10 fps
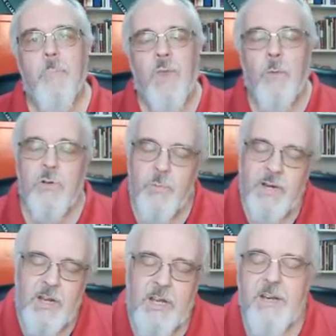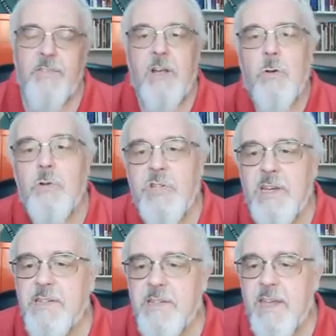What do we learn of our Lord
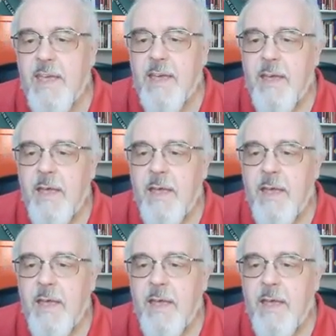Jesus here?